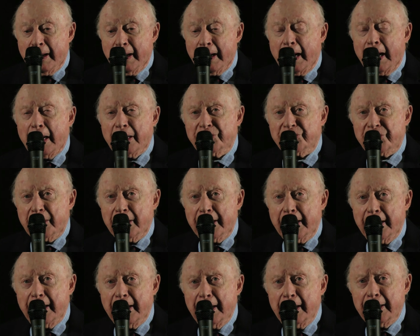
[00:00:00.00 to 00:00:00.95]
I said,
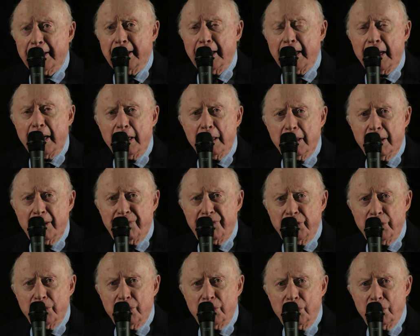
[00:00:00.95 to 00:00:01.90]
Helly, I love
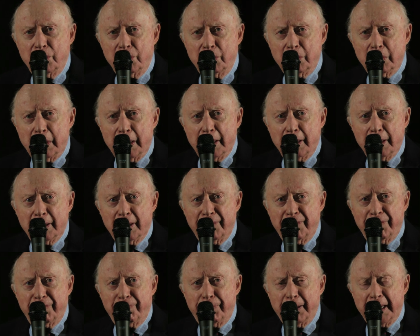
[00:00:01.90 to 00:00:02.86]
you. I
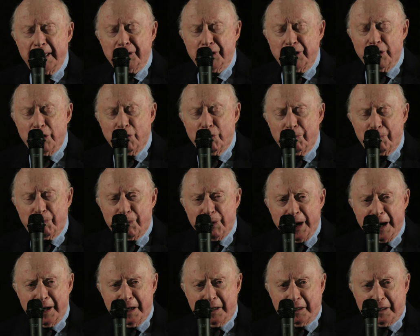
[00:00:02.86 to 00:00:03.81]
love Bertolt
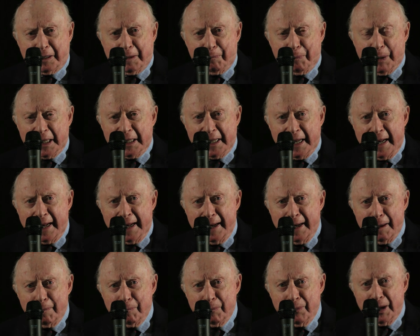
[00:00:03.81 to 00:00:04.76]
Brecht, but I
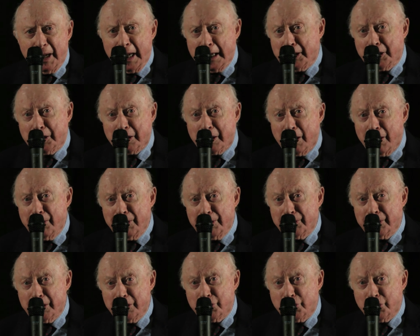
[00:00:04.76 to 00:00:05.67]
am not going to